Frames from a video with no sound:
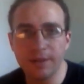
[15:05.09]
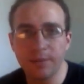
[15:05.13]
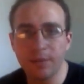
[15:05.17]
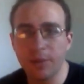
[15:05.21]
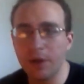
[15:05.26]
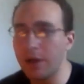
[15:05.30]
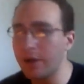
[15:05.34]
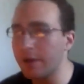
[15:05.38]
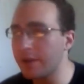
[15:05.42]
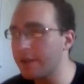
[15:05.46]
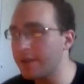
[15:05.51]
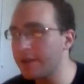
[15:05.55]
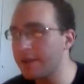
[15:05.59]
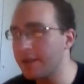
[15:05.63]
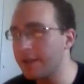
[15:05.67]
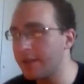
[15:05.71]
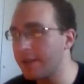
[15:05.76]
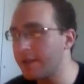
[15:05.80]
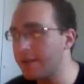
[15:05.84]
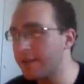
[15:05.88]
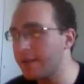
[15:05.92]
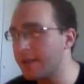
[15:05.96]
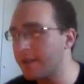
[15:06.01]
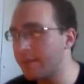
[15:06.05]

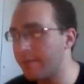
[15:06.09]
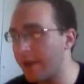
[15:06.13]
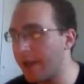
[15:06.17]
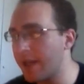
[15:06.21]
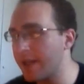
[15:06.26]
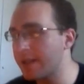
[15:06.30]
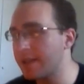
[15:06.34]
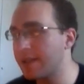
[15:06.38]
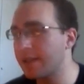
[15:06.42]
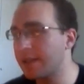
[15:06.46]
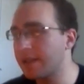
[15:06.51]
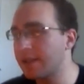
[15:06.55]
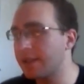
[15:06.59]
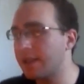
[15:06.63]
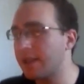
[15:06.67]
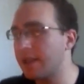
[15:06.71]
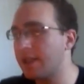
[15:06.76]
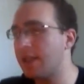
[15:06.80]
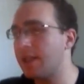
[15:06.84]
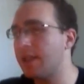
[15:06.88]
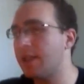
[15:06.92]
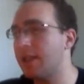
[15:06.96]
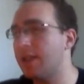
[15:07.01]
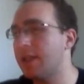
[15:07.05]
Parkinson's is
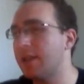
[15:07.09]
basically